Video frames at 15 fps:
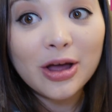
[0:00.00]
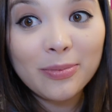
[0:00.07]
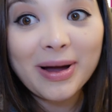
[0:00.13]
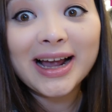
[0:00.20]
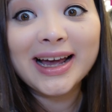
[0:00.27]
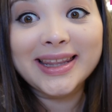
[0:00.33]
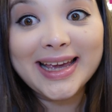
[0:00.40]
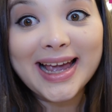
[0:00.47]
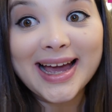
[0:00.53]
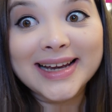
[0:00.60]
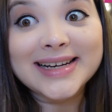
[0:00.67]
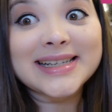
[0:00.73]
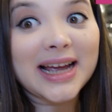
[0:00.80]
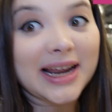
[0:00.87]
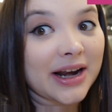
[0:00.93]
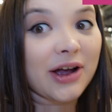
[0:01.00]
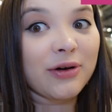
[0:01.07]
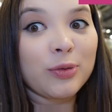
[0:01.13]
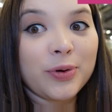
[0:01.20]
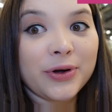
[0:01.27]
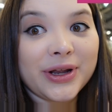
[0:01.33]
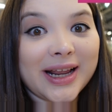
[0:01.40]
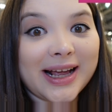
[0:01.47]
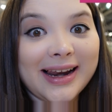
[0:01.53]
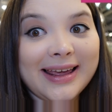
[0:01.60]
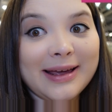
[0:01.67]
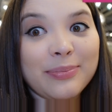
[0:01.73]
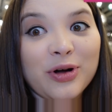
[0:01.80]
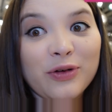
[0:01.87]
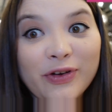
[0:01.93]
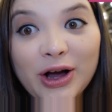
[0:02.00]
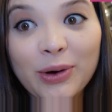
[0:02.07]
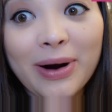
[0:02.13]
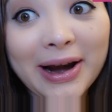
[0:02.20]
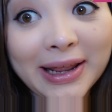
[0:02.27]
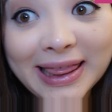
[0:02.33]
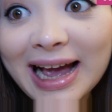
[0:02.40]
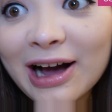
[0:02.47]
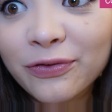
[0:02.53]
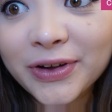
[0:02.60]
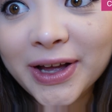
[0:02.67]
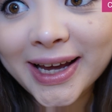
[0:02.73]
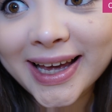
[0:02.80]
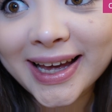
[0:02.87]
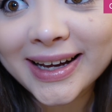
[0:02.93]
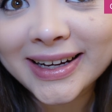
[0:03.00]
Come back at the end and I will put in a clip of her wearing the outfit I get